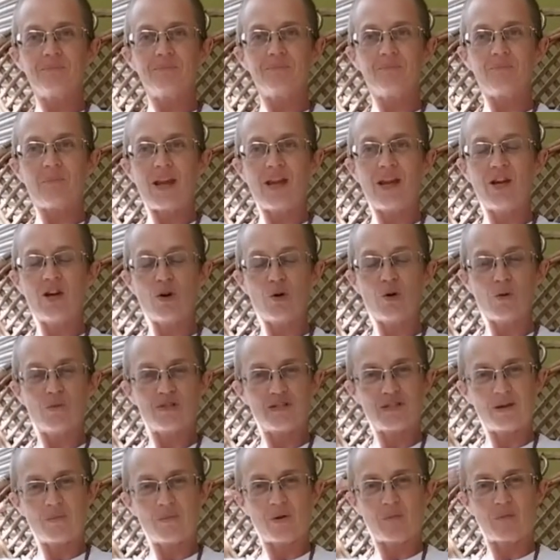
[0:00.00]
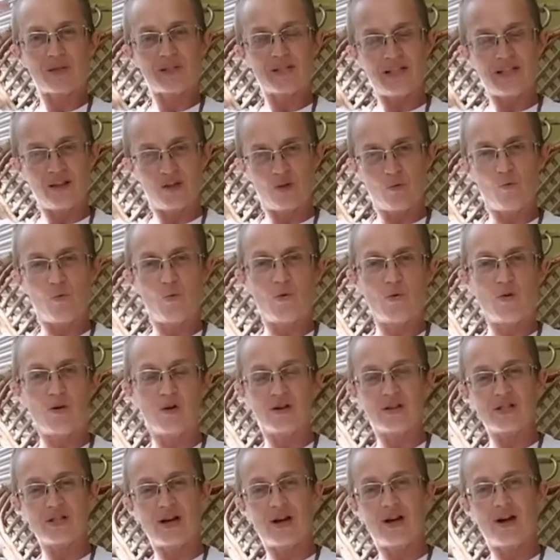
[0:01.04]
If someone was in the
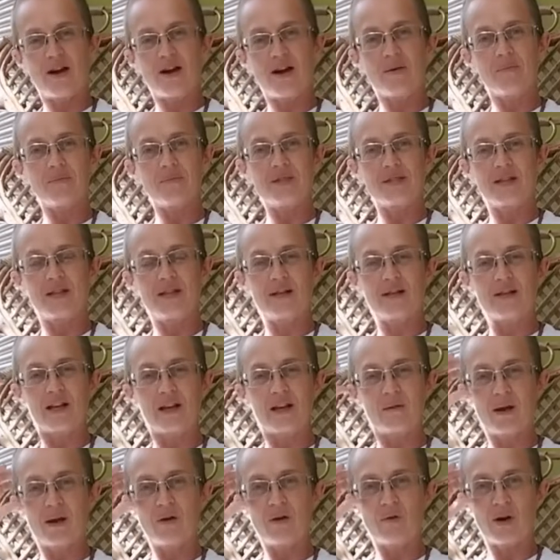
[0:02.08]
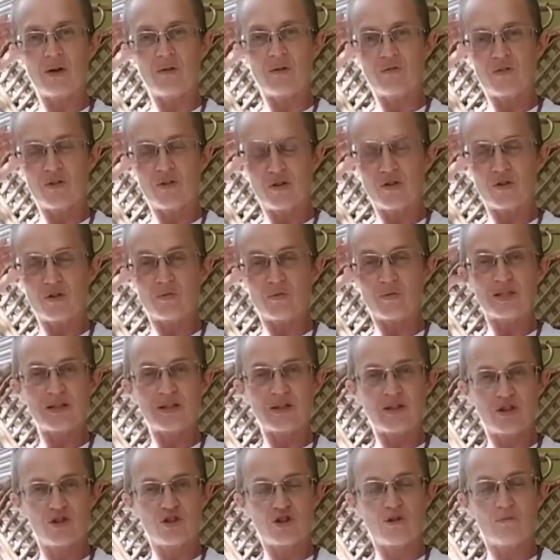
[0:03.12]
war times, like my grandfather was
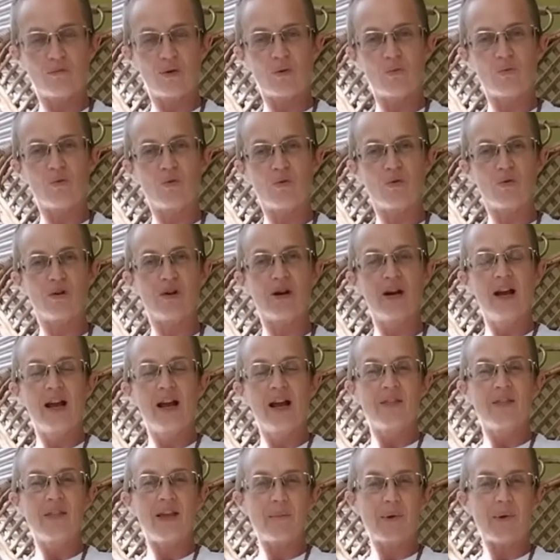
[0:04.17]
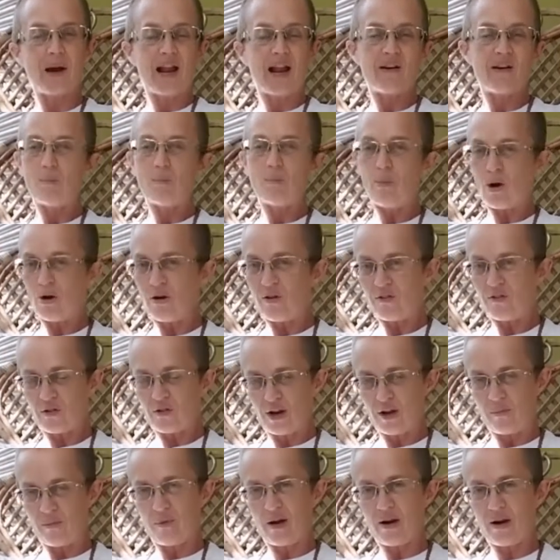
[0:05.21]
in the German war, they might have a
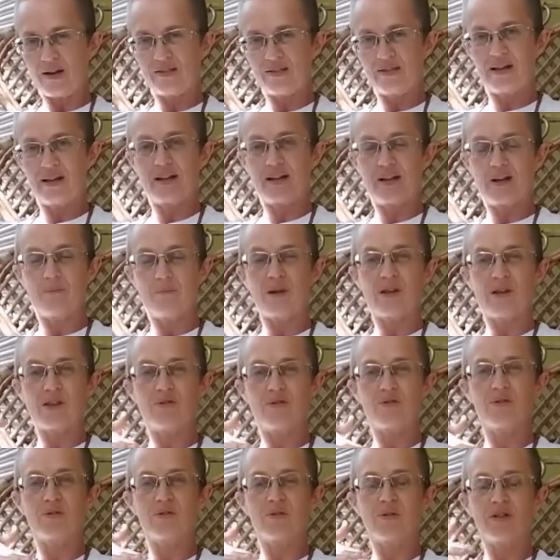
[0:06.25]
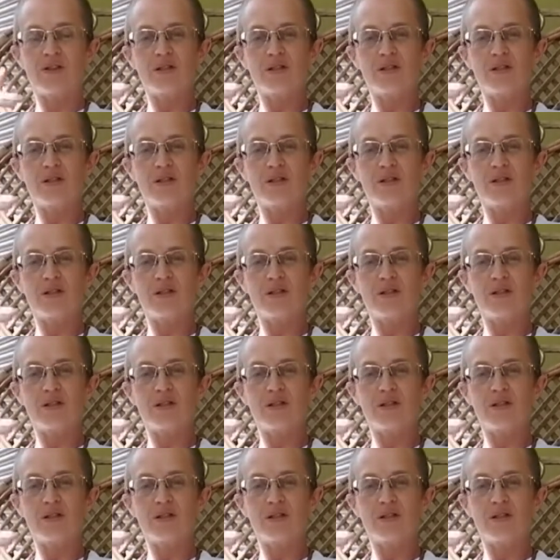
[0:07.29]
poverty mindset coming through, and this